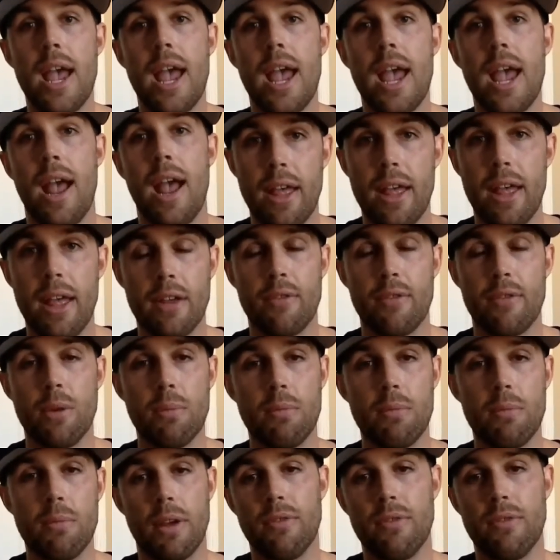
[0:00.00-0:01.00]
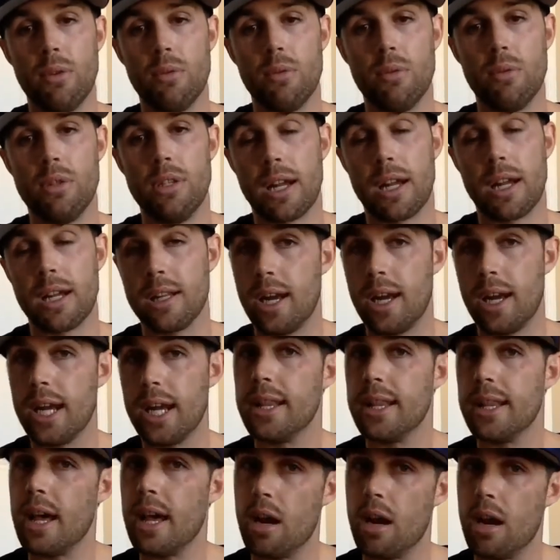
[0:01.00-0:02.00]
And then if you if you decline
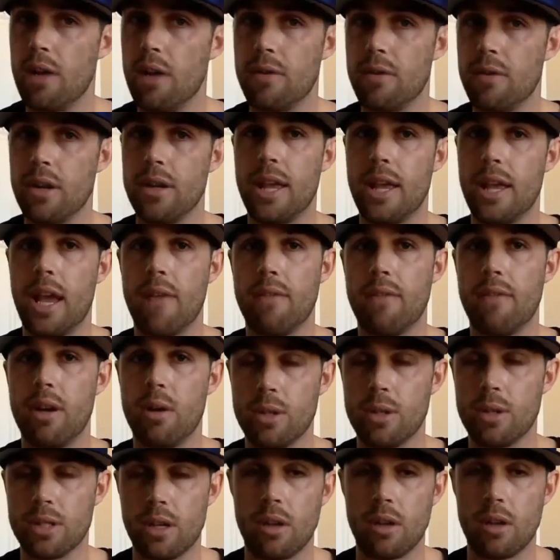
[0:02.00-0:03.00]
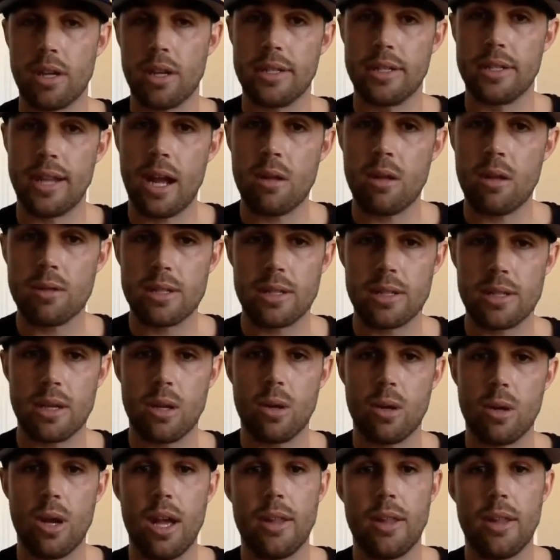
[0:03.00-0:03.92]
that offer, they have a, what's called a downsell,